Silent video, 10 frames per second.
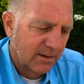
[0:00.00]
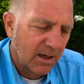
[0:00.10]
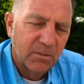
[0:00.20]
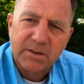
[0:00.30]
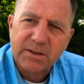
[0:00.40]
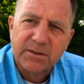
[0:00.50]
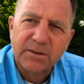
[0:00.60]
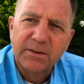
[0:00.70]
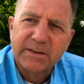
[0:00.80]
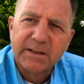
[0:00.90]
I wasn't
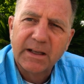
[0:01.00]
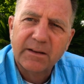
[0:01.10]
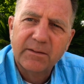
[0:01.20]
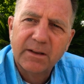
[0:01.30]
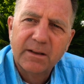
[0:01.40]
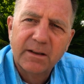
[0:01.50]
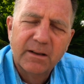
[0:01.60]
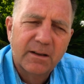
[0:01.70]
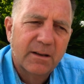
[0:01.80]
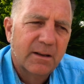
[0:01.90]
truly saved.
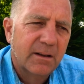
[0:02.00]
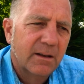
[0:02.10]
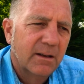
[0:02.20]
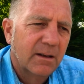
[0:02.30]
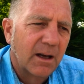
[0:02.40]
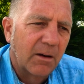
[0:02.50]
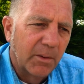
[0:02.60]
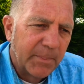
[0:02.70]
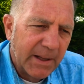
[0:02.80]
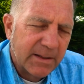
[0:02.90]
I
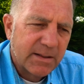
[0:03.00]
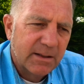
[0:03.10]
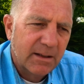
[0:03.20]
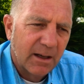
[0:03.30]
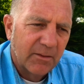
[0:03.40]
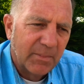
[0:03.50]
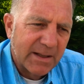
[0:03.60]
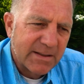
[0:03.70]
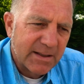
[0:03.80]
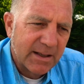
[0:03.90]
repented of
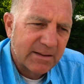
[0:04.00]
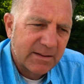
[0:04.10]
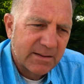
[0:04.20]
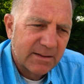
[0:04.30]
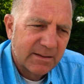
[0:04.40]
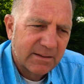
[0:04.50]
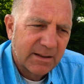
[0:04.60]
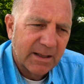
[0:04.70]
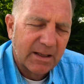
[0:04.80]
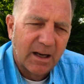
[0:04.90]
my sins,
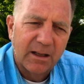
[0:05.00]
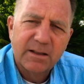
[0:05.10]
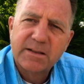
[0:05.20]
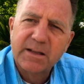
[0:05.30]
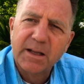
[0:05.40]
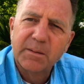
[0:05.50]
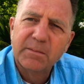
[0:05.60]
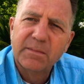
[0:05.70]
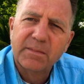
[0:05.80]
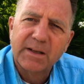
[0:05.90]
acknowledged
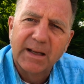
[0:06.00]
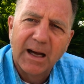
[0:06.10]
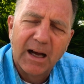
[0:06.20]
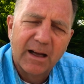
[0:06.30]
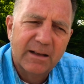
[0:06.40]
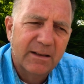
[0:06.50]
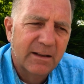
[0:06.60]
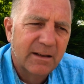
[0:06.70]
them to God,